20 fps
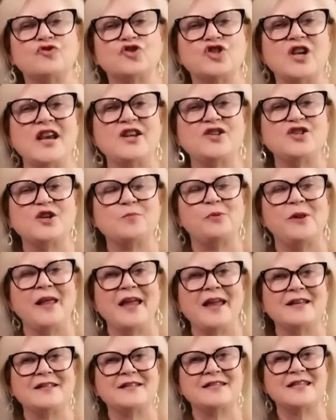Change your
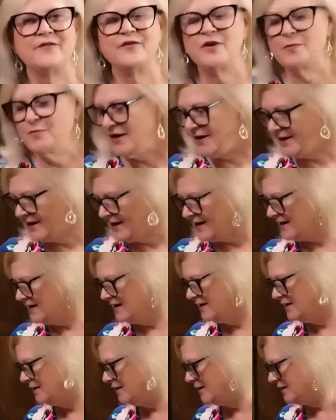plans, everybody.
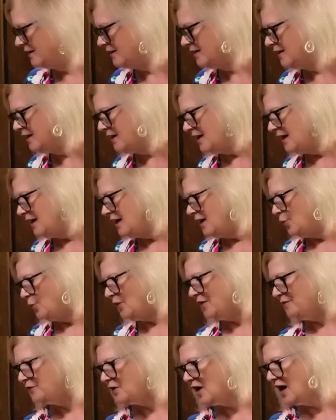
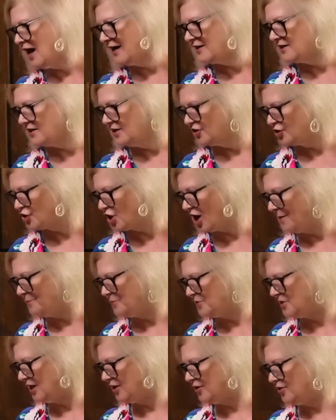We've got
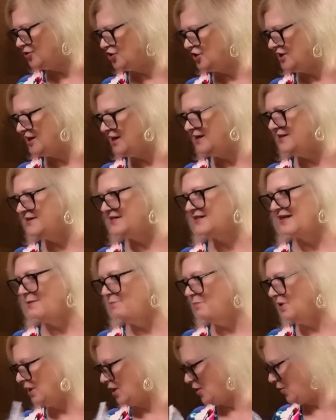sharp cheddar cheese,
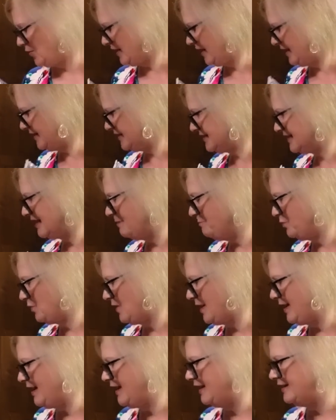some bologna, some
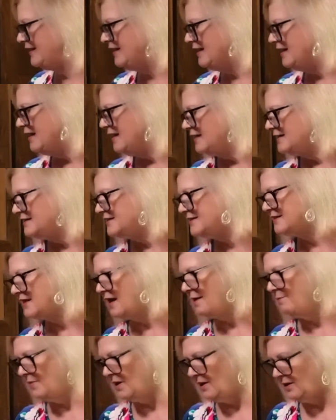bread,
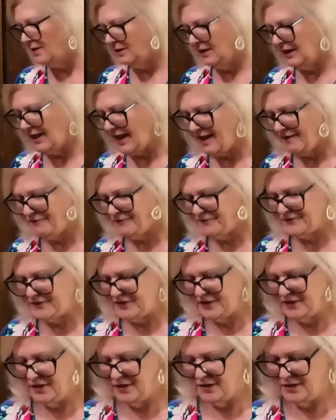some left